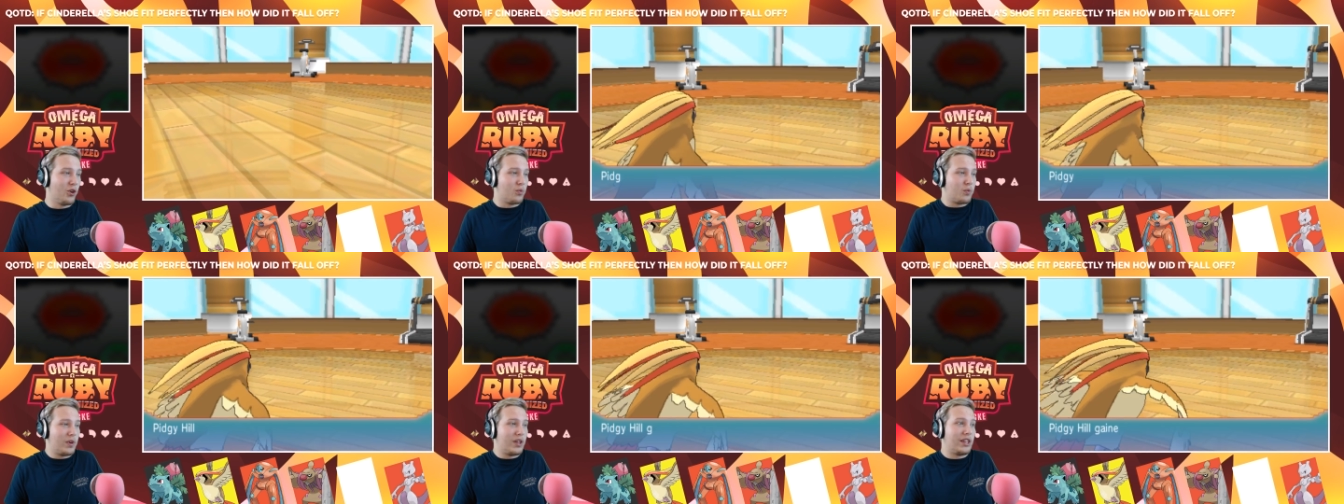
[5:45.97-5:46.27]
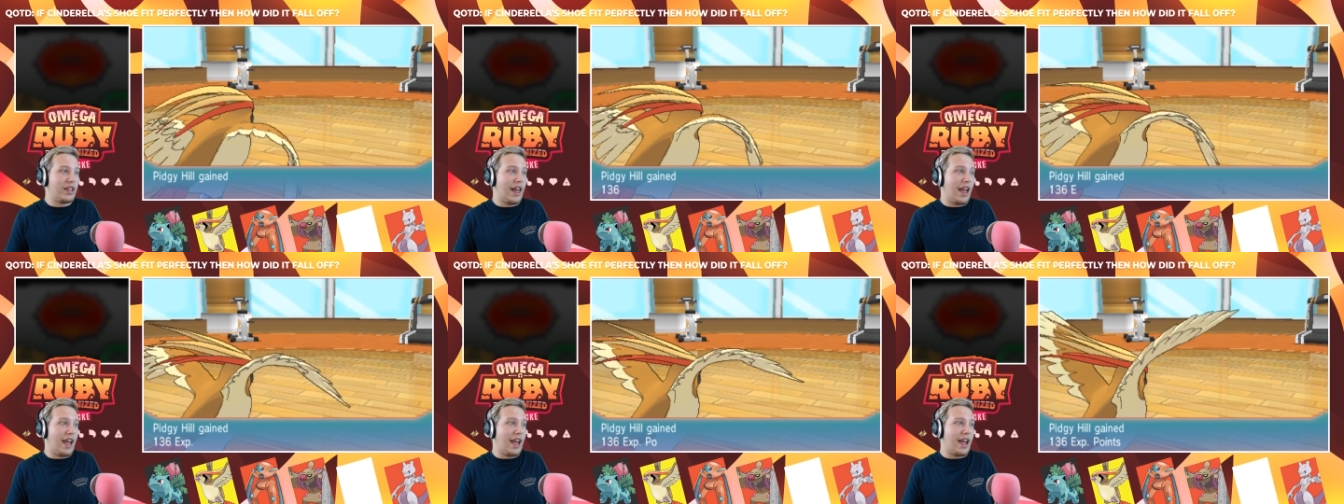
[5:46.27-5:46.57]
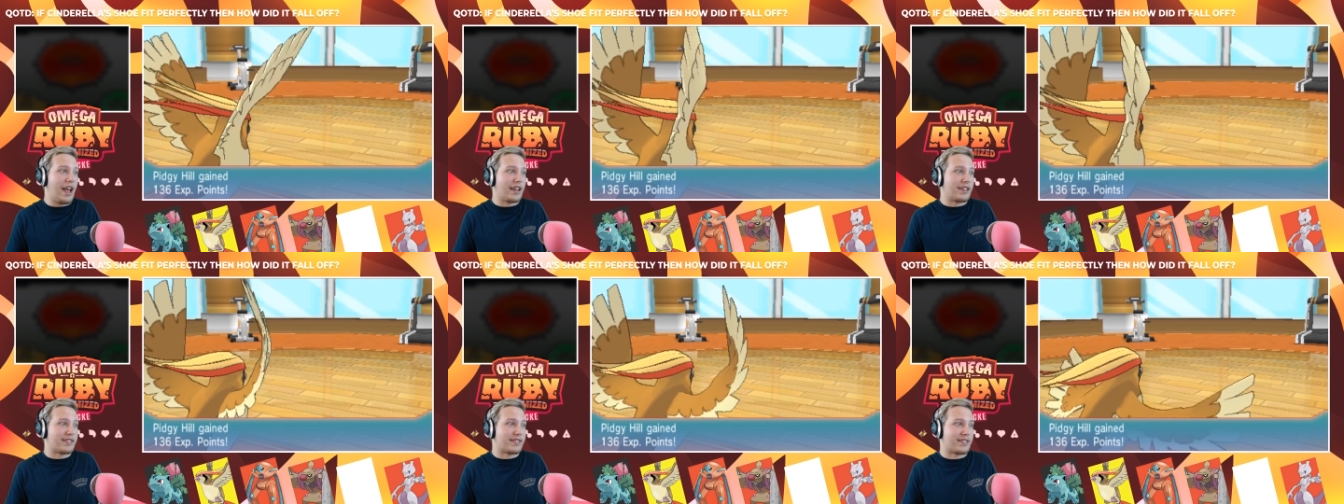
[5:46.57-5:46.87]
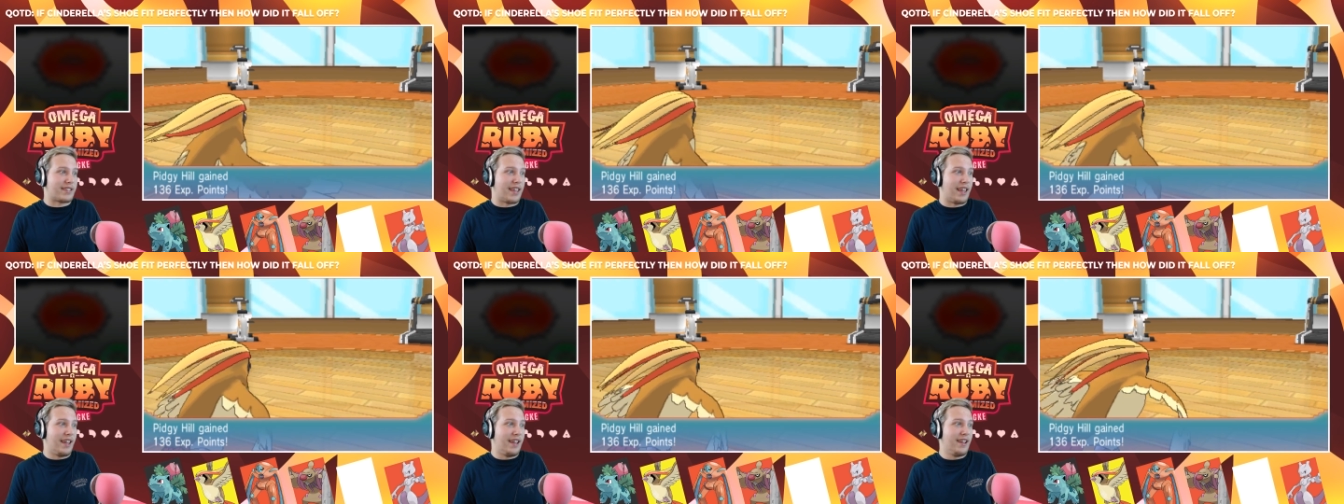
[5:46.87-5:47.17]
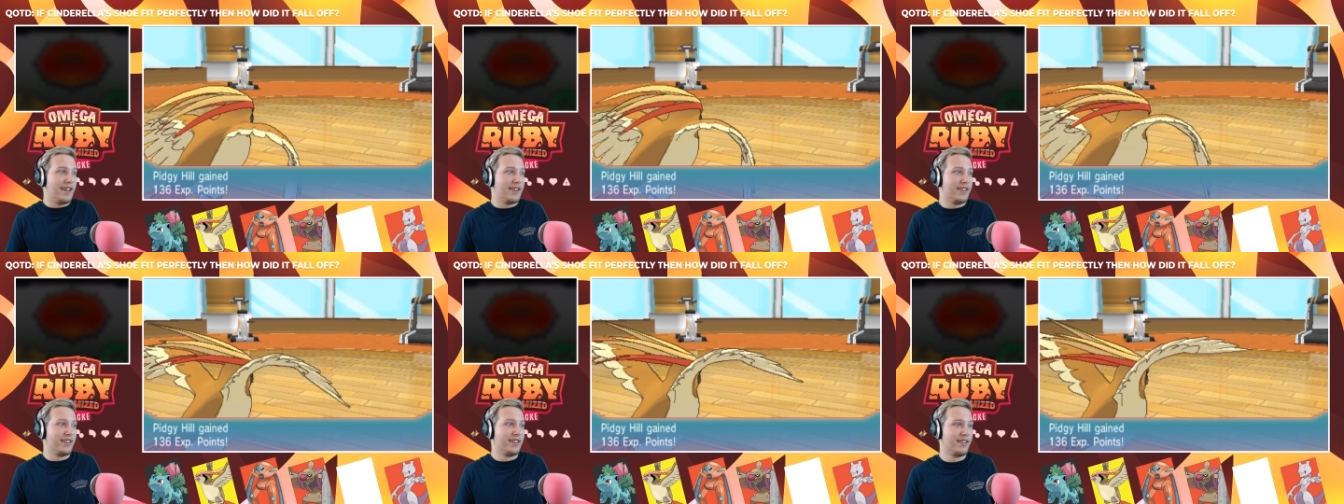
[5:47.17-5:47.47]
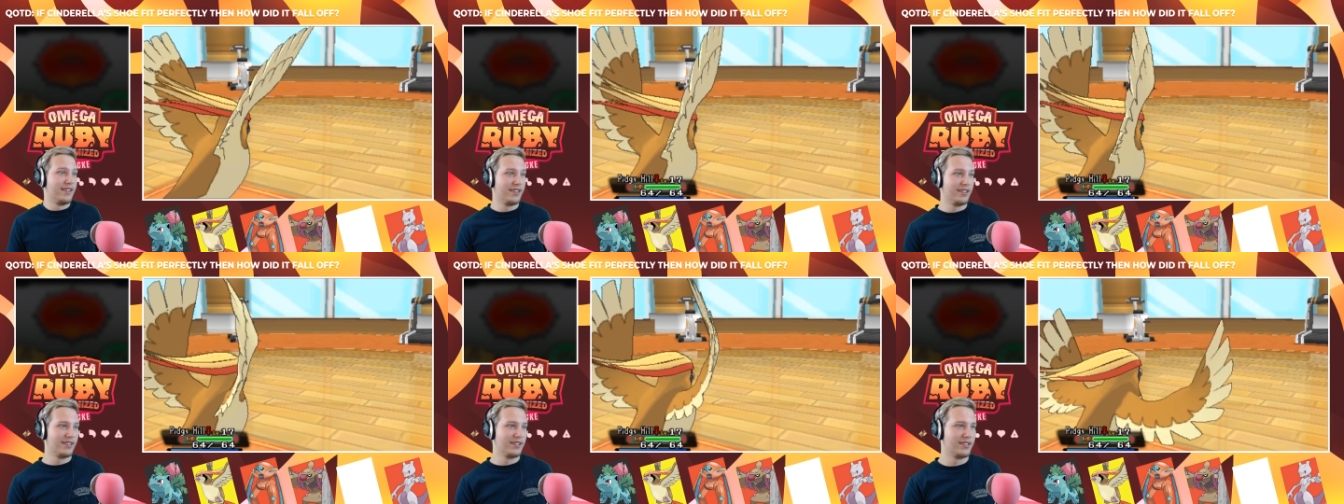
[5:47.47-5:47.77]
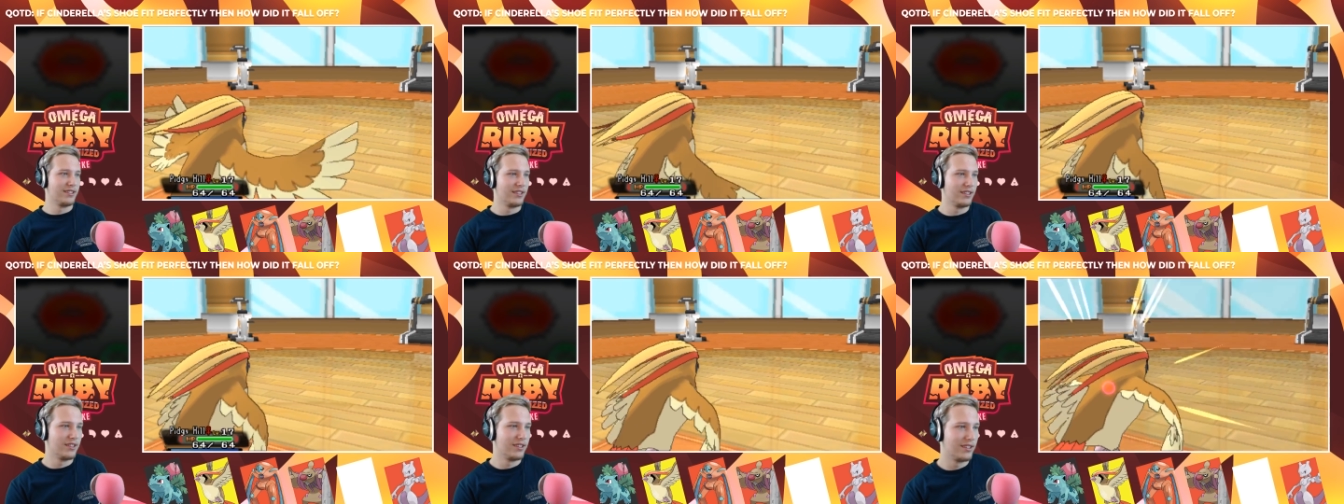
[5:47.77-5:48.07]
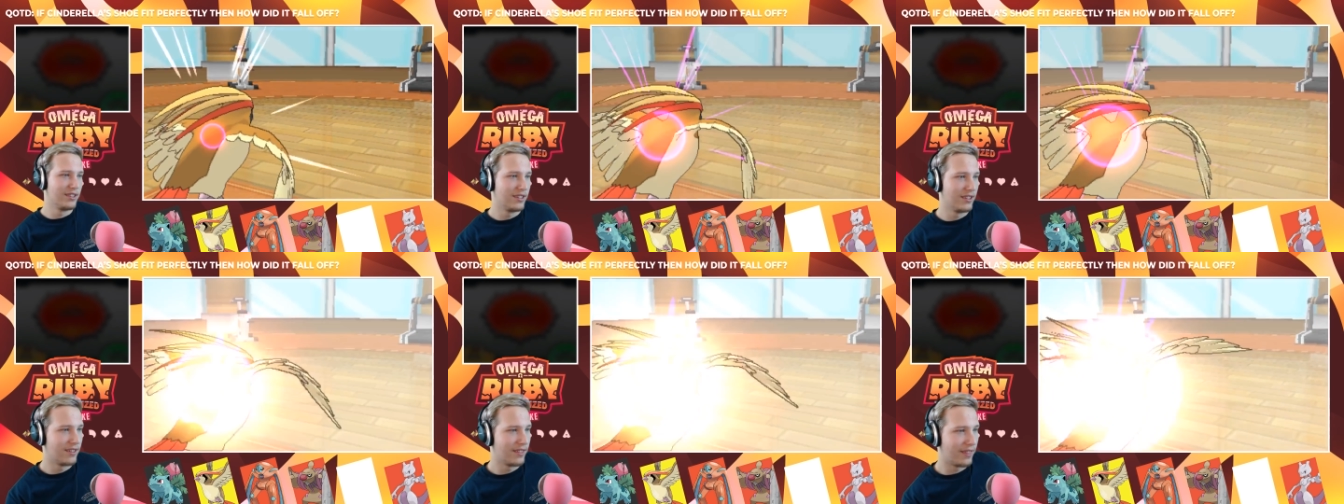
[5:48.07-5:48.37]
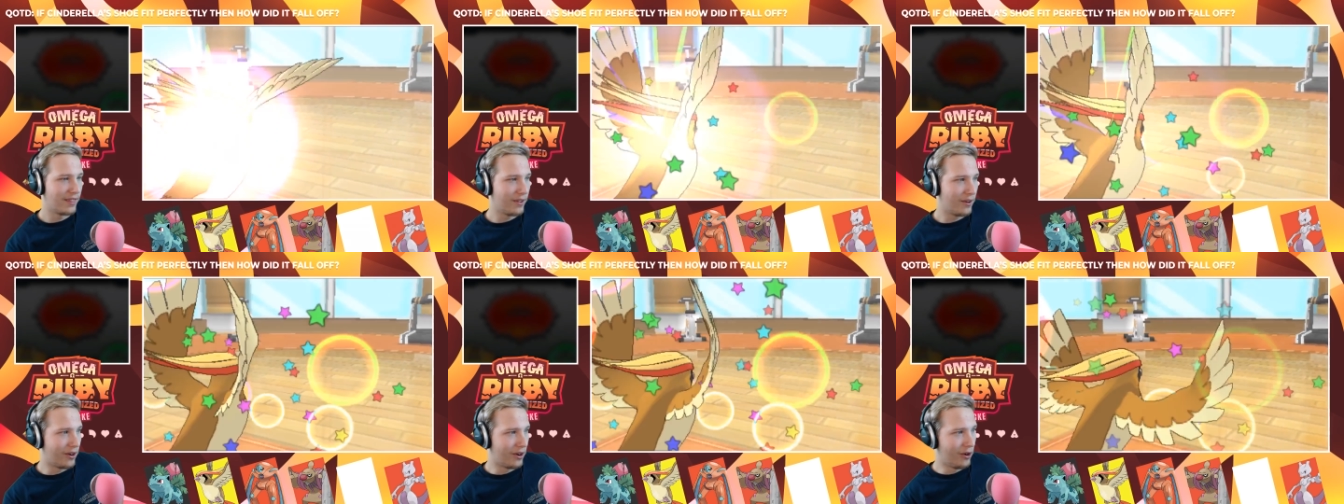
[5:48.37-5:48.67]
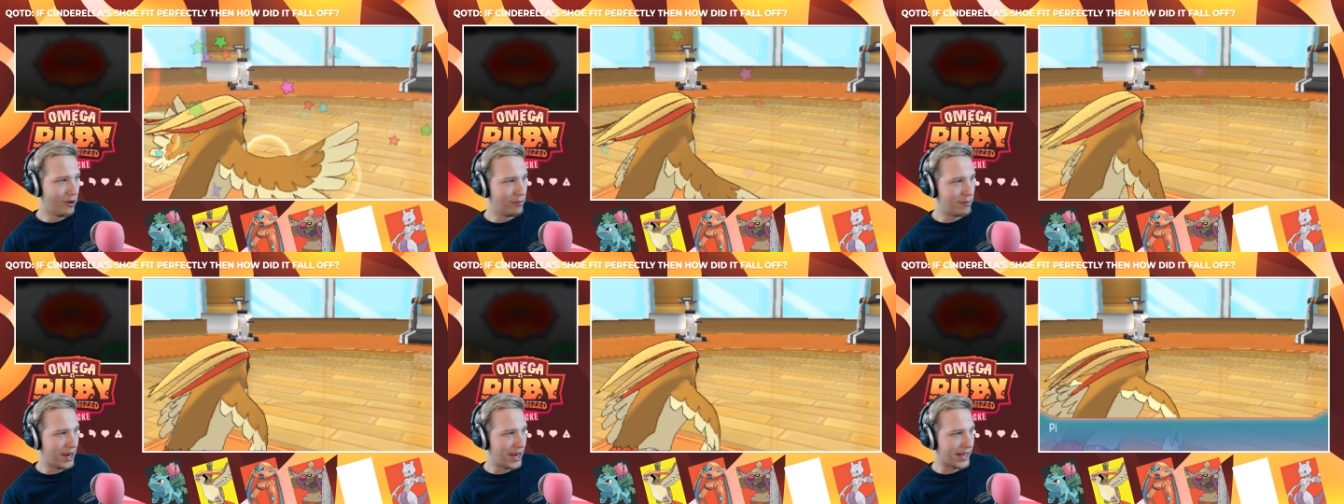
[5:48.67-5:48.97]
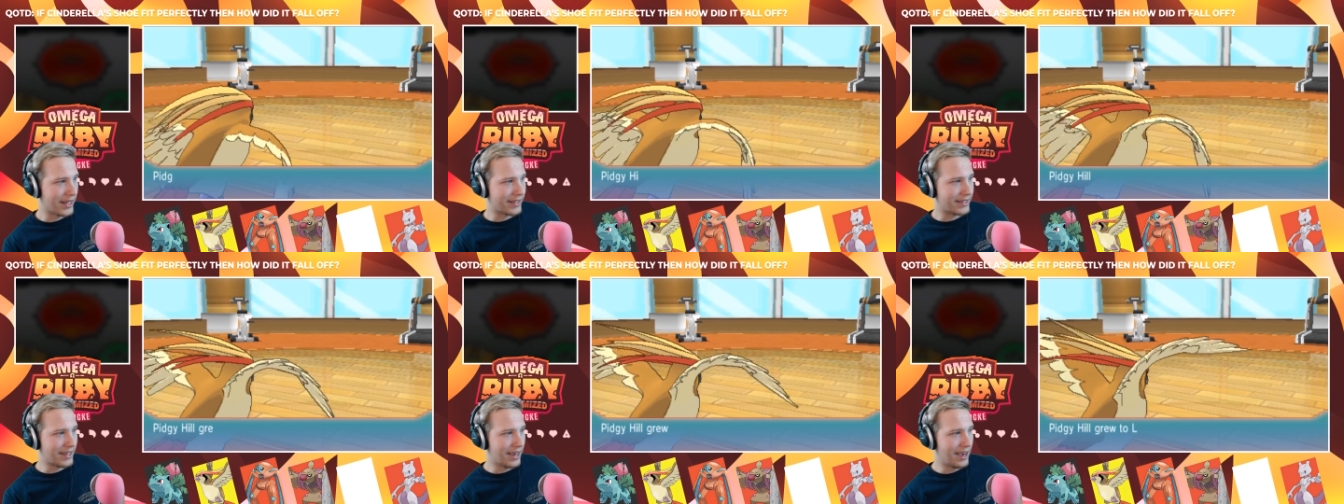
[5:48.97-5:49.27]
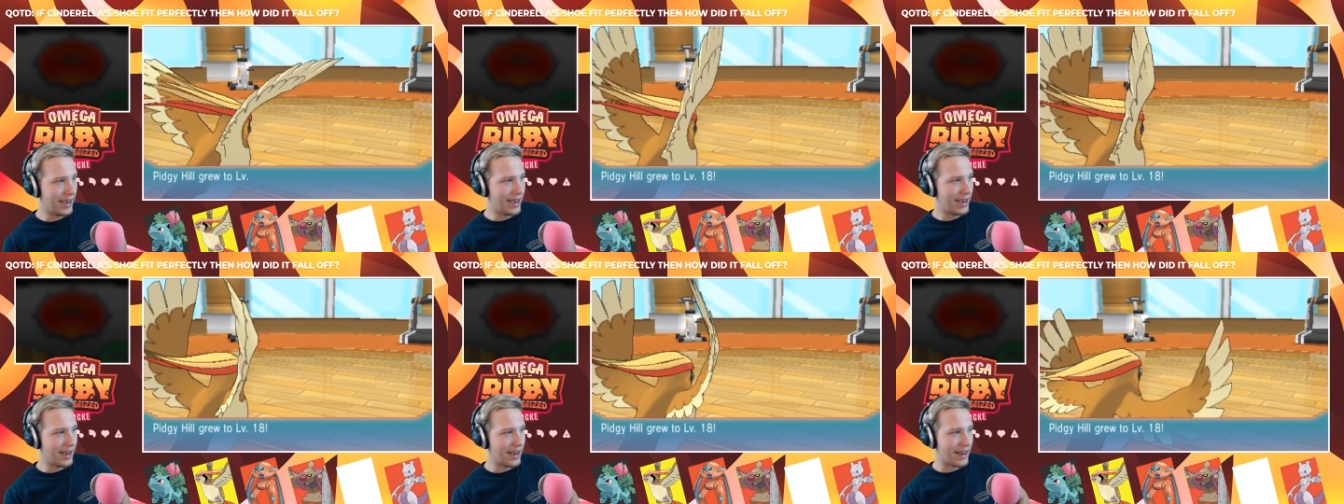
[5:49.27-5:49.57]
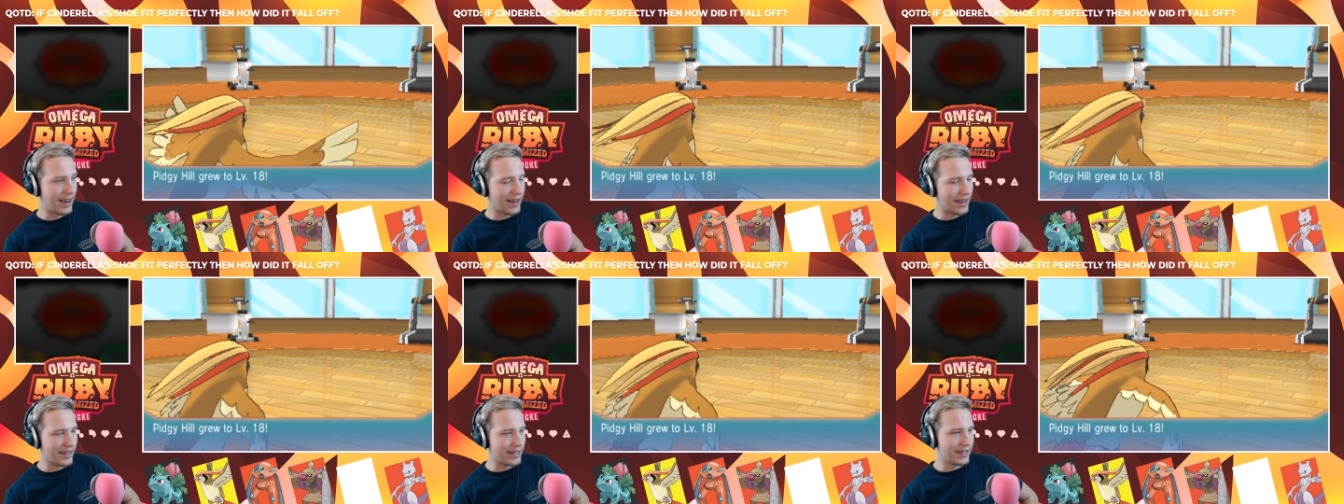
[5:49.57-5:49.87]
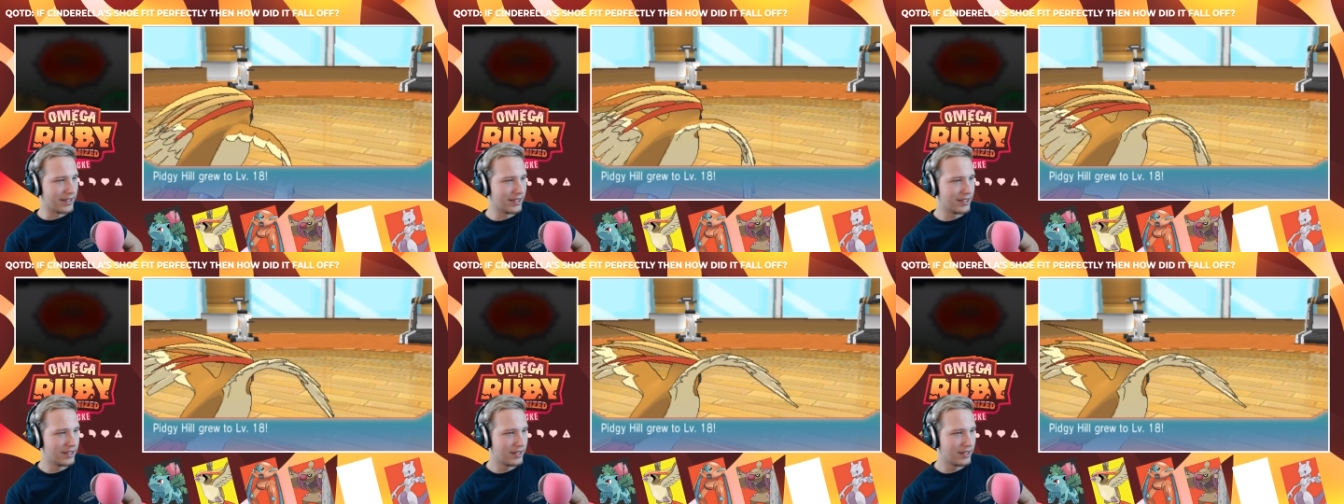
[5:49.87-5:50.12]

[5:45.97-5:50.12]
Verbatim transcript: relax, kid. Oh my god.